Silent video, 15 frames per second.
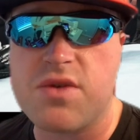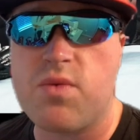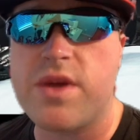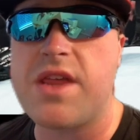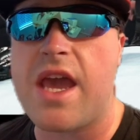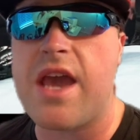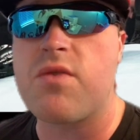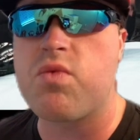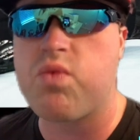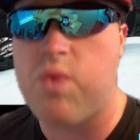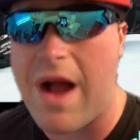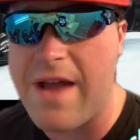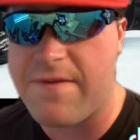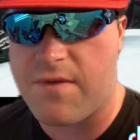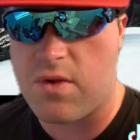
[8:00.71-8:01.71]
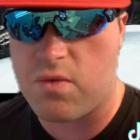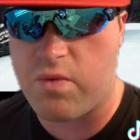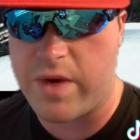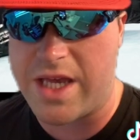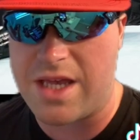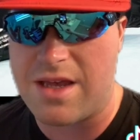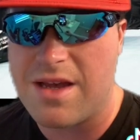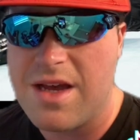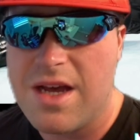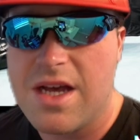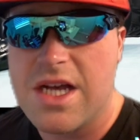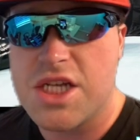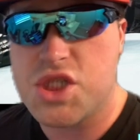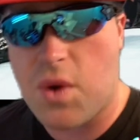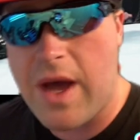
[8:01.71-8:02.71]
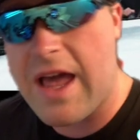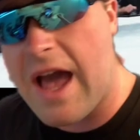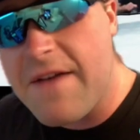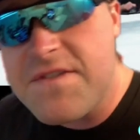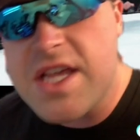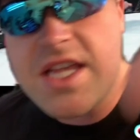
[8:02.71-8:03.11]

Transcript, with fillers: with a rivalry. So I have to